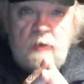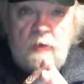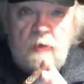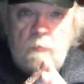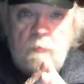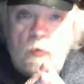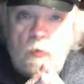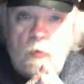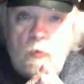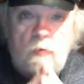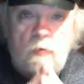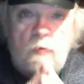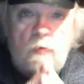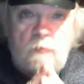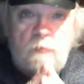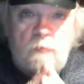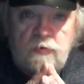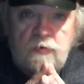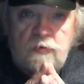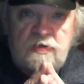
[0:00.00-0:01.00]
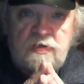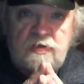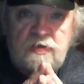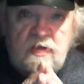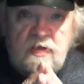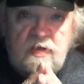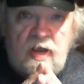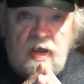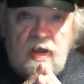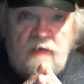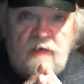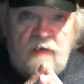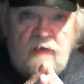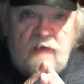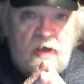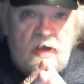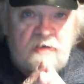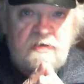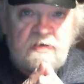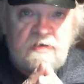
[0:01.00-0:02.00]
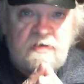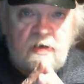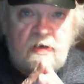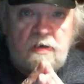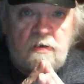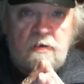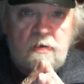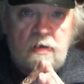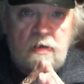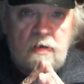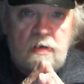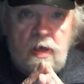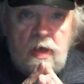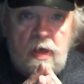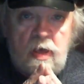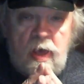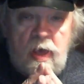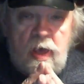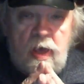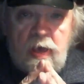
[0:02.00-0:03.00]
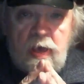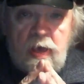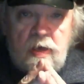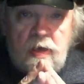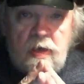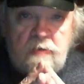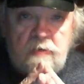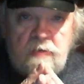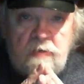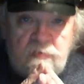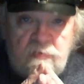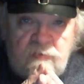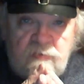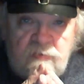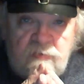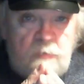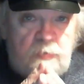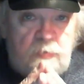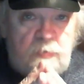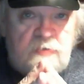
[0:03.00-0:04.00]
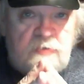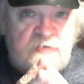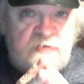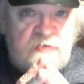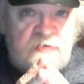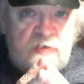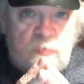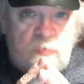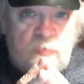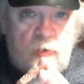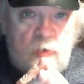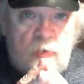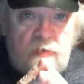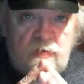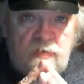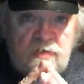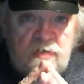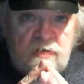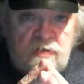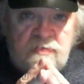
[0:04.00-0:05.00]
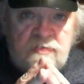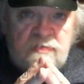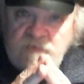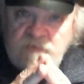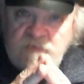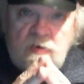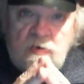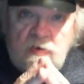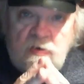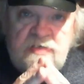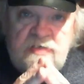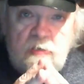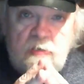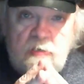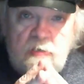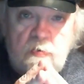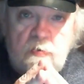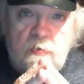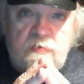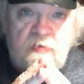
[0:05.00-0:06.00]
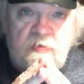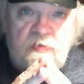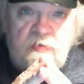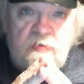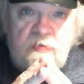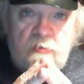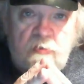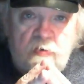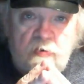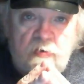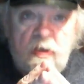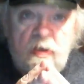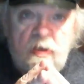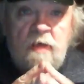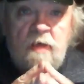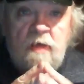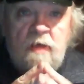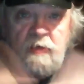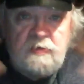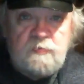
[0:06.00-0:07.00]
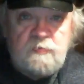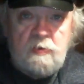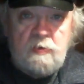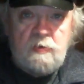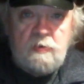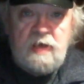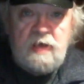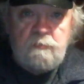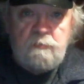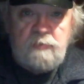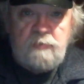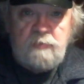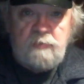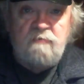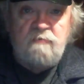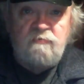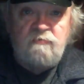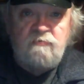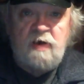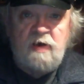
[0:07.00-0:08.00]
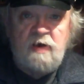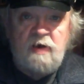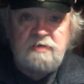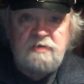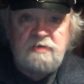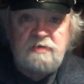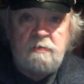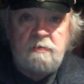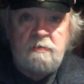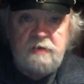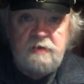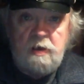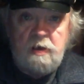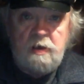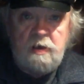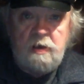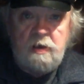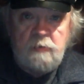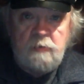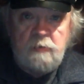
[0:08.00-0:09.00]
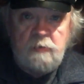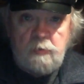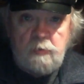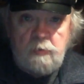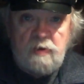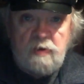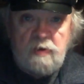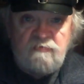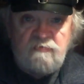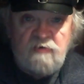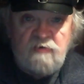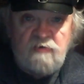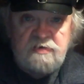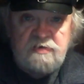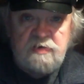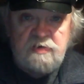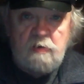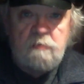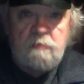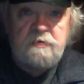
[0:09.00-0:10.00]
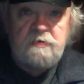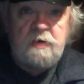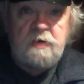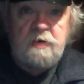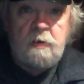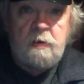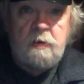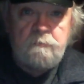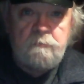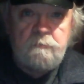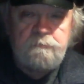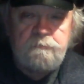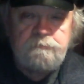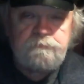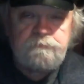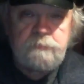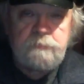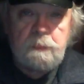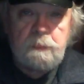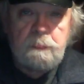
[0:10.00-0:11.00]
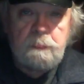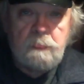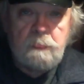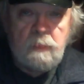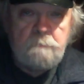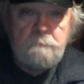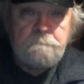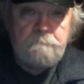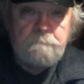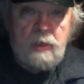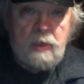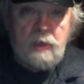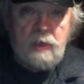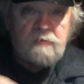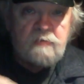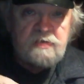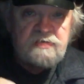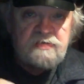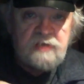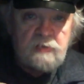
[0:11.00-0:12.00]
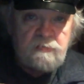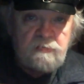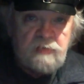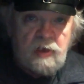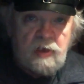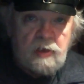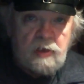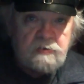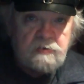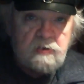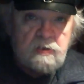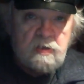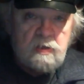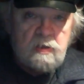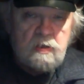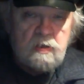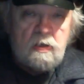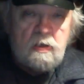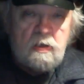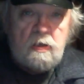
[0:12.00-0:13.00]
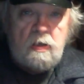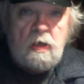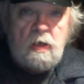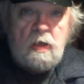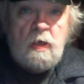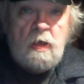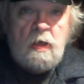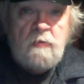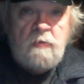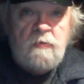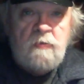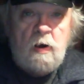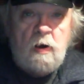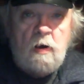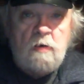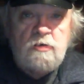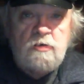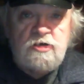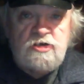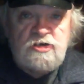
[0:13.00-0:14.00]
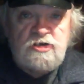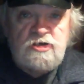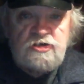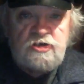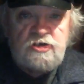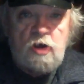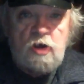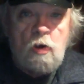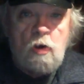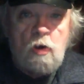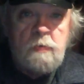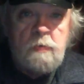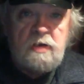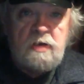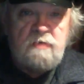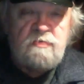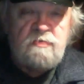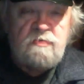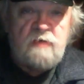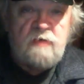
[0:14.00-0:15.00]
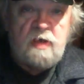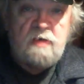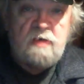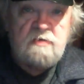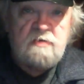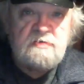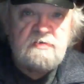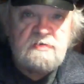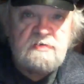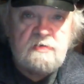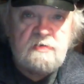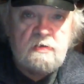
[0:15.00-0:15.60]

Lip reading: more than one person can have an idea and develop it in such a way that it's very similar to the other. That's why they have patent fights all the time, copyright fights all the time. Having said that, there are so many things